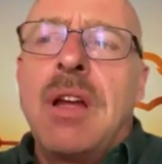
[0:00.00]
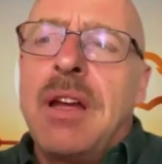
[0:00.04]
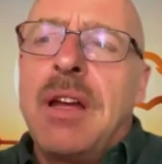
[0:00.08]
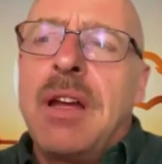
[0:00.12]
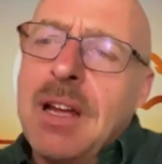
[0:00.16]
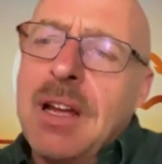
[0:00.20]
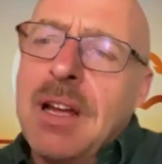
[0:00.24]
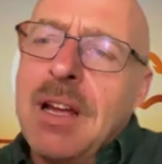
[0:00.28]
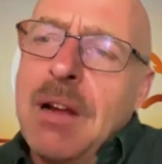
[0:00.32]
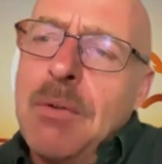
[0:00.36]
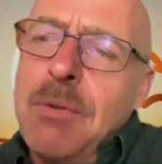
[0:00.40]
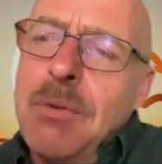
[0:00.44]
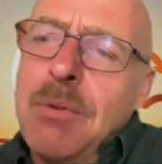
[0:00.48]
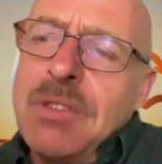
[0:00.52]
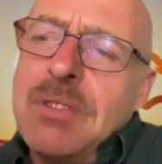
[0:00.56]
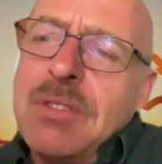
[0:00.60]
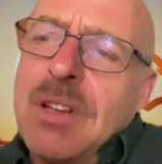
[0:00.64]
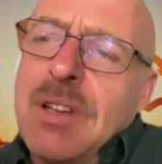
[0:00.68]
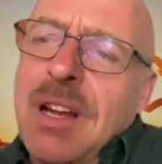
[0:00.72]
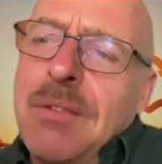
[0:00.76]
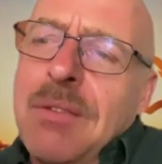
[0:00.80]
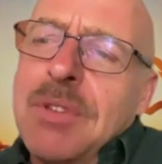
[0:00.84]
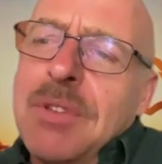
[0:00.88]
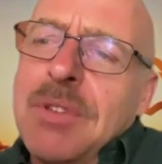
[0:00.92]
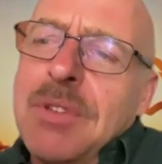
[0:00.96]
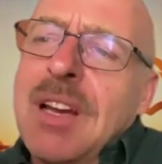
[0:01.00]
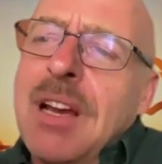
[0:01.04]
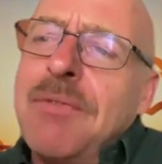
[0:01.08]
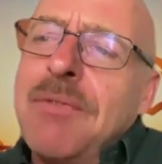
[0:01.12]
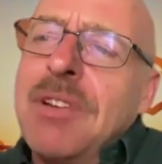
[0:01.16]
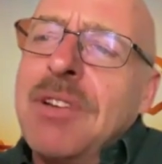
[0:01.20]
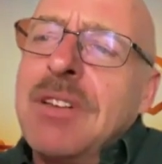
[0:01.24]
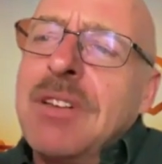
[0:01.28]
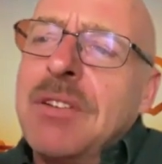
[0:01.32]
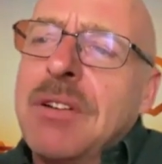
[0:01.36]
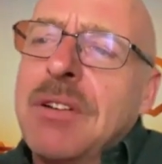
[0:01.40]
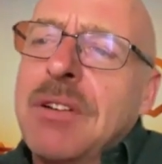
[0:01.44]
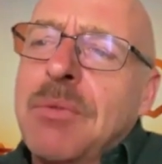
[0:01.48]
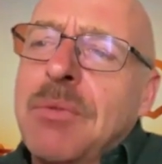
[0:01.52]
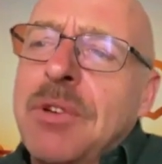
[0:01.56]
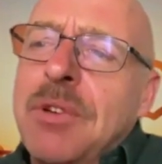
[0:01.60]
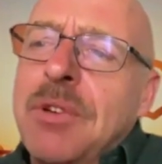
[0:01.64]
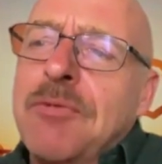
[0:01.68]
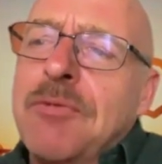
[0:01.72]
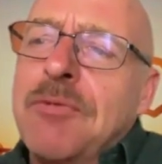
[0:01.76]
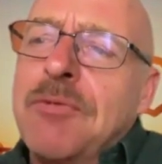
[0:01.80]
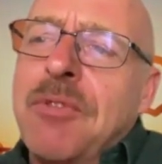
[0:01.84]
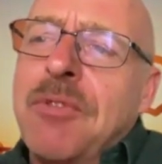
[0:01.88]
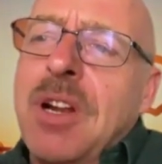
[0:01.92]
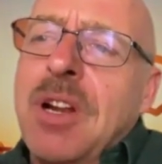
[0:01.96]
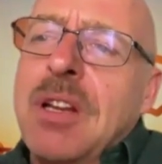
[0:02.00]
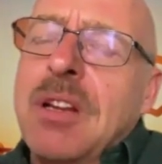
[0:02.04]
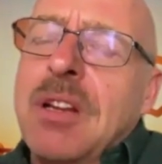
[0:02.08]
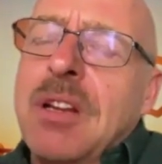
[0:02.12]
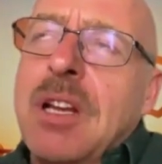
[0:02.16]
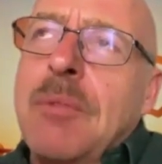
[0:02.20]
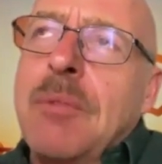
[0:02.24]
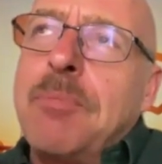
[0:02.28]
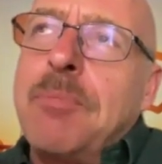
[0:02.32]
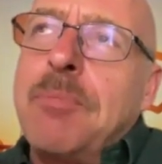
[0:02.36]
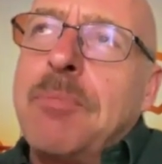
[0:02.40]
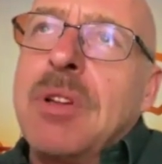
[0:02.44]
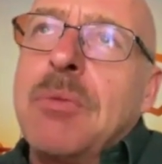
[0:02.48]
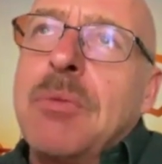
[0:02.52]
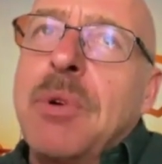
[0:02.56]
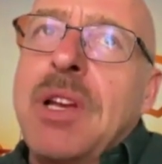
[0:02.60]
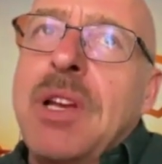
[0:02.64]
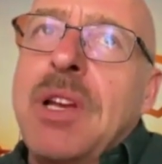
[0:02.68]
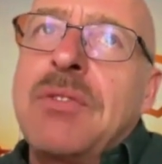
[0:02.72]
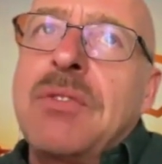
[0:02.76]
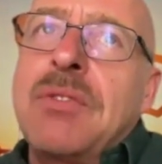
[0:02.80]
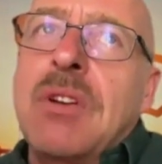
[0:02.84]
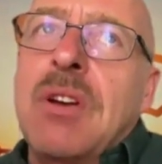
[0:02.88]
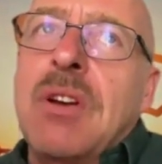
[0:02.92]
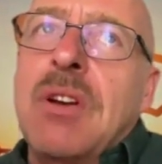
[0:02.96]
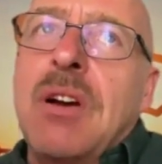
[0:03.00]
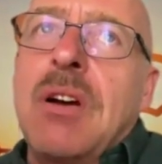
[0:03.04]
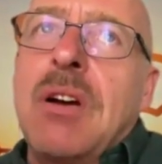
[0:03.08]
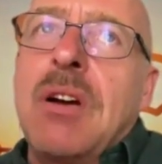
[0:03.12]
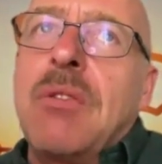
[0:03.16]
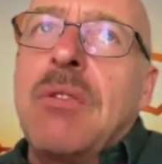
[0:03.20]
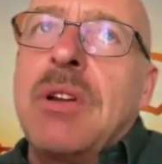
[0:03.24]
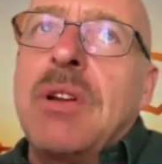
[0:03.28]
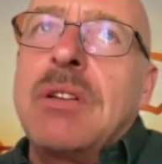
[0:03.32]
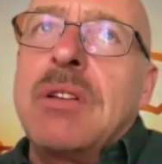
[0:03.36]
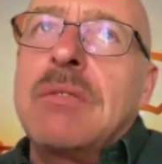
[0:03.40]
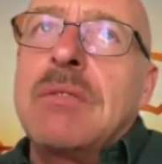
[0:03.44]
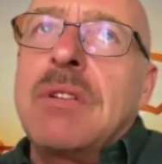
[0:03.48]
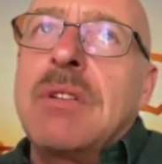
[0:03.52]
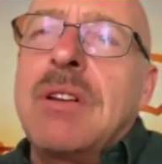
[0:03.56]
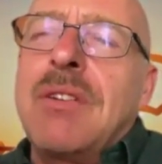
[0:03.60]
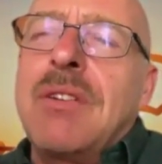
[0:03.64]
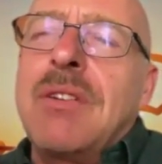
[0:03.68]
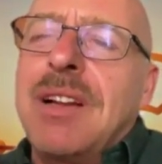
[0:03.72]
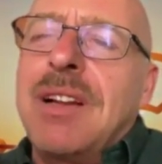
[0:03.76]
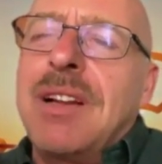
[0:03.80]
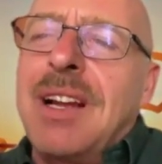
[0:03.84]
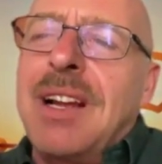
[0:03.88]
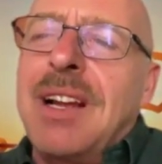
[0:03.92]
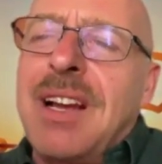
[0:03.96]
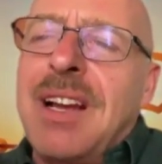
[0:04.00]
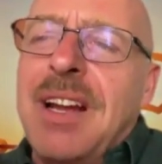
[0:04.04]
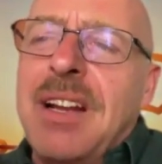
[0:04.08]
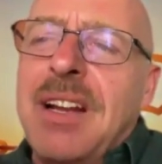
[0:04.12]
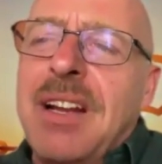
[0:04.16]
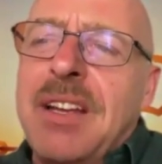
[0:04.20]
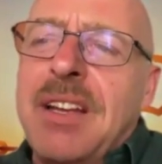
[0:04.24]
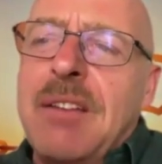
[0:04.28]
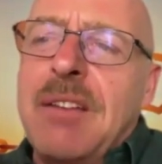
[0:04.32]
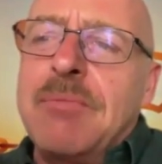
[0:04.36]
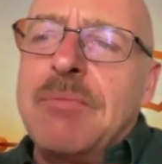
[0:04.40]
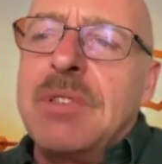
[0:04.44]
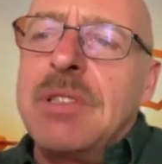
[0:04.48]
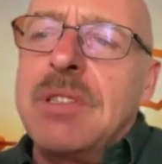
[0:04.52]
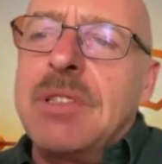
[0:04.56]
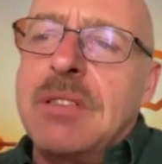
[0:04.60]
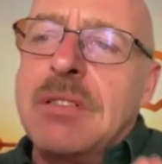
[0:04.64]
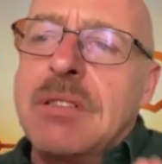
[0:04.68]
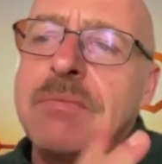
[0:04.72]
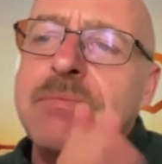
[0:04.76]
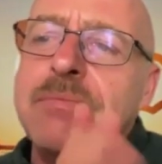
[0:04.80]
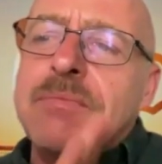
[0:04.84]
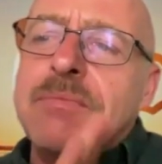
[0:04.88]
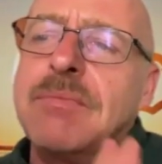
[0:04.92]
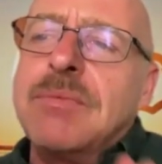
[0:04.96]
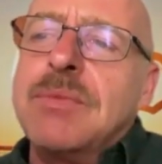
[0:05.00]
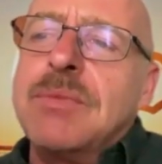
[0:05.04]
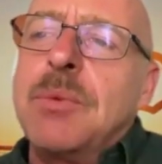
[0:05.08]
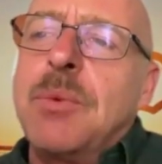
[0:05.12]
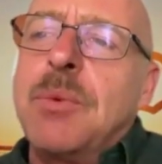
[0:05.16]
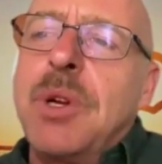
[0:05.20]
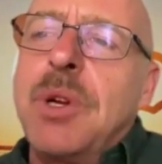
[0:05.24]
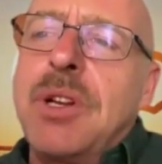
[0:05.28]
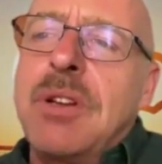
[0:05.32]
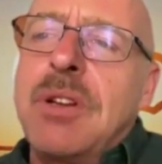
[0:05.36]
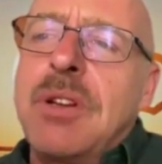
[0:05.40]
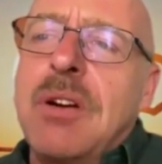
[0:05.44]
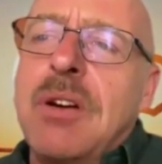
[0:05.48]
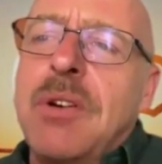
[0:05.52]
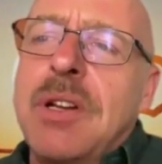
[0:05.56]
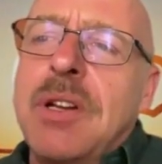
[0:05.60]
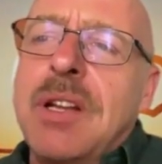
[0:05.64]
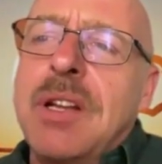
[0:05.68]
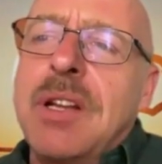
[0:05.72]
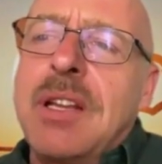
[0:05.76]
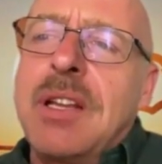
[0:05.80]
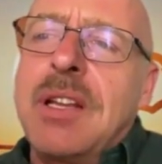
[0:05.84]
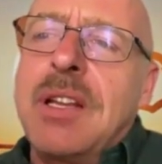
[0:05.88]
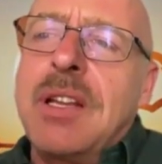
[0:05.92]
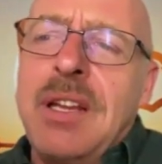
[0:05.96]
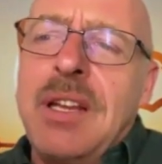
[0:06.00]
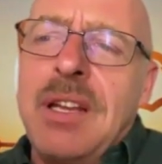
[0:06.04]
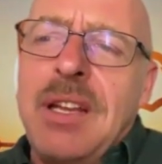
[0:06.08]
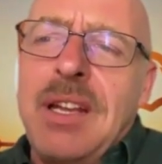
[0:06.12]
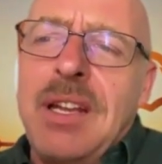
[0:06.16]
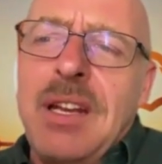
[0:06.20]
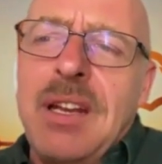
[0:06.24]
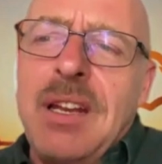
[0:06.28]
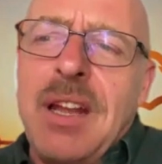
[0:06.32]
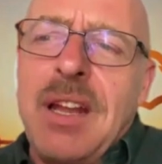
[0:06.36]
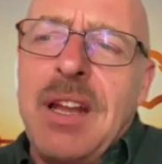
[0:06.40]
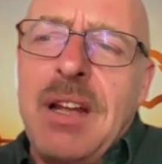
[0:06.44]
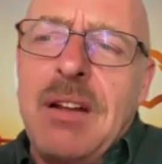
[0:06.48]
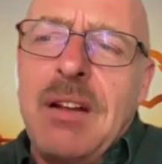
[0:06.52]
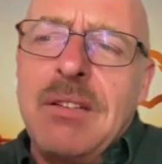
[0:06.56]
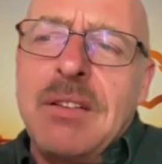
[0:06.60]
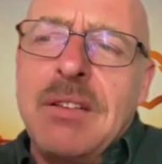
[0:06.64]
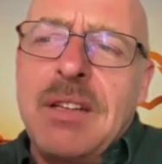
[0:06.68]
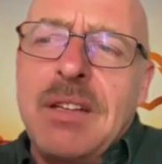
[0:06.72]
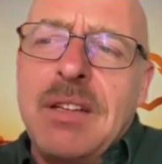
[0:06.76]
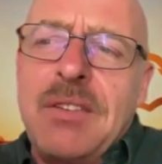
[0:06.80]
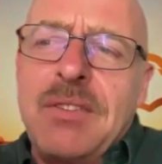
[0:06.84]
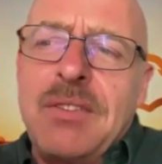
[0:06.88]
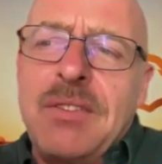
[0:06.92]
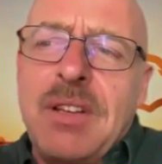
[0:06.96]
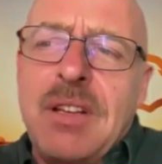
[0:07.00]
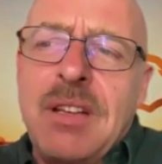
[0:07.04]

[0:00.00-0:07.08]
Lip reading: And I was having dinner with a friend a couple of weeks ago, and I kind of gave him a little window, and he nailed it.